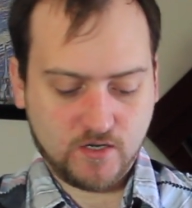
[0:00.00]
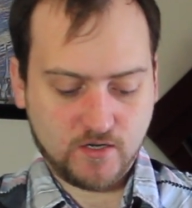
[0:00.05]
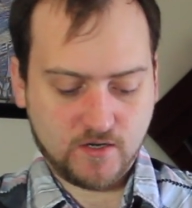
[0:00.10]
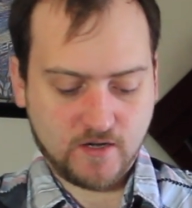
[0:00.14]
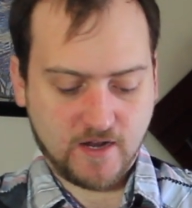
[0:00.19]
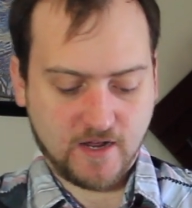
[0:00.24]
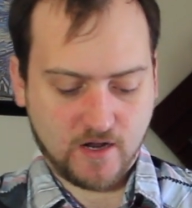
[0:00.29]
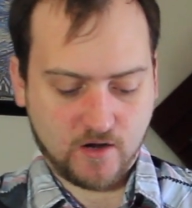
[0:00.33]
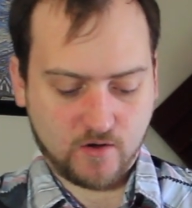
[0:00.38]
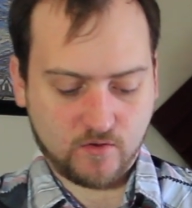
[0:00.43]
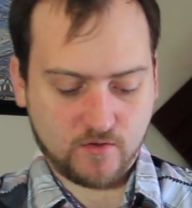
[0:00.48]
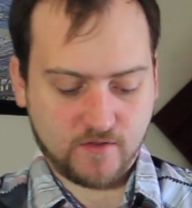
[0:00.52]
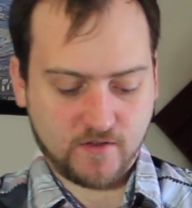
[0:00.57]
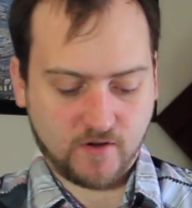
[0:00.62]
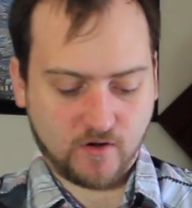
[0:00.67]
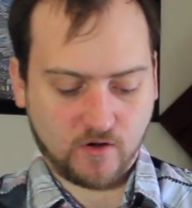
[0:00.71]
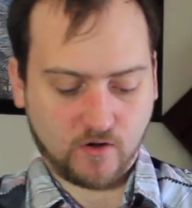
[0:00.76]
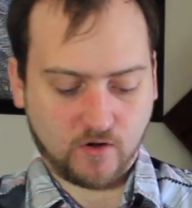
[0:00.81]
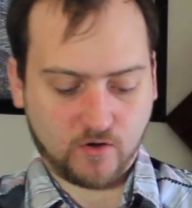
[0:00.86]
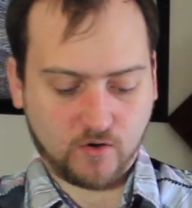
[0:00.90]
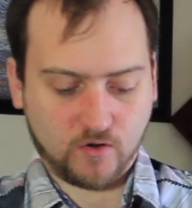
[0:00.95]
Now
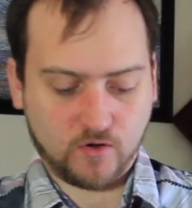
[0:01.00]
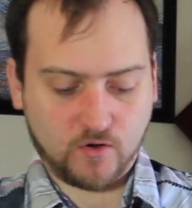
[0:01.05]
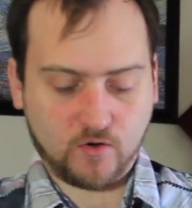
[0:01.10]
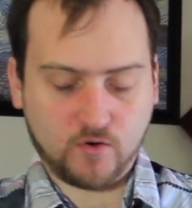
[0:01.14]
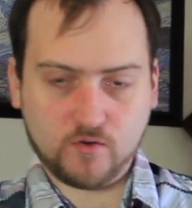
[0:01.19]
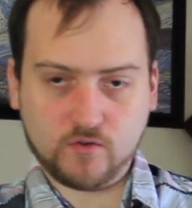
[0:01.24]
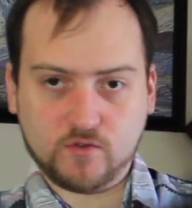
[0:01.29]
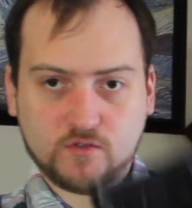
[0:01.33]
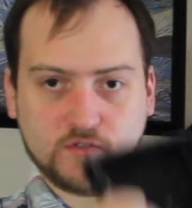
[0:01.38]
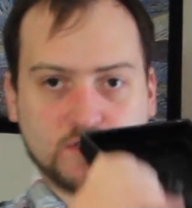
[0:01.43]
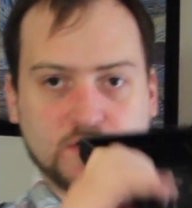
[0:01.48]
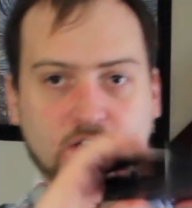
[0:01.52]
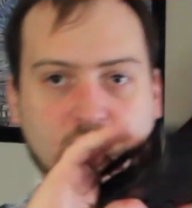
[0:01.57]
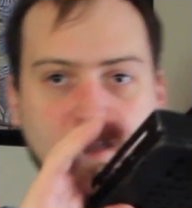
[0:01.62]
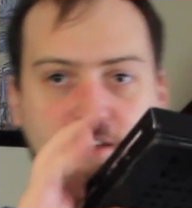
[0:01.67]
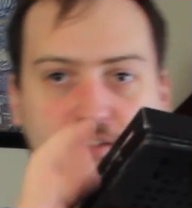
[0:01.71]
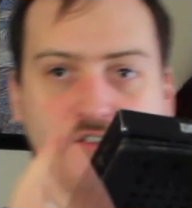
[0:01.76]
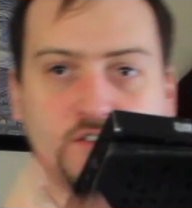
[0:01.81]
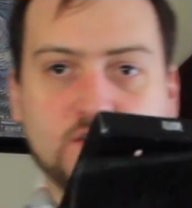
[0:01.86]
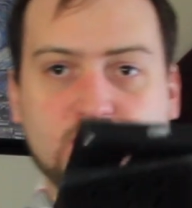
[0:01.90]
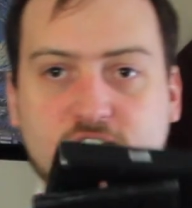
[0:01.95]
there are,
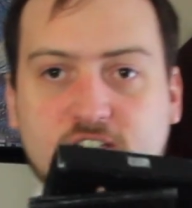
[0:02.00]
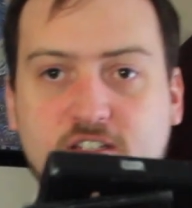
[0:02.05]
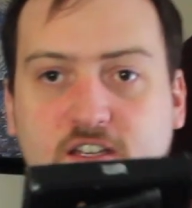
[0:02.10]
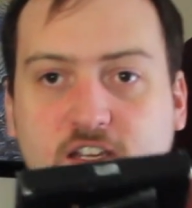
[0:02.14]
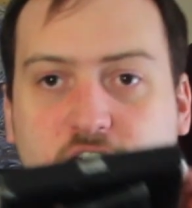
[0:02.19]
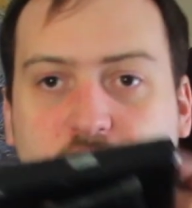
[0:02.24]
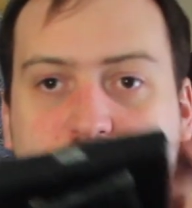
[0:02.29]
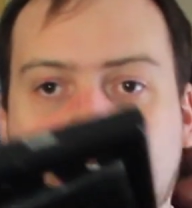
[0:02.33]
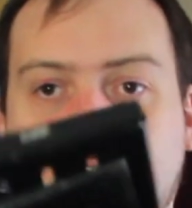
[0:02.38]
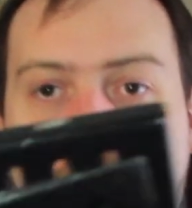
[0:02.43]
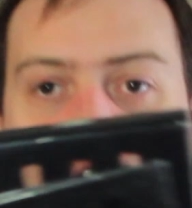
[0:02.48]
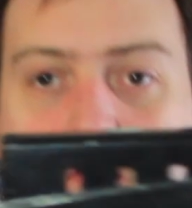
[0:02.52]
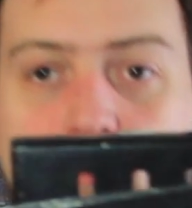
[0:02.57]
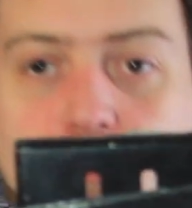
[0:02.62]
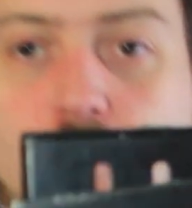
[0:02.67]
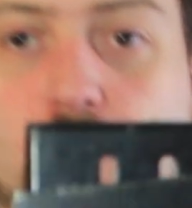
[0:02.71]
as you can see, there are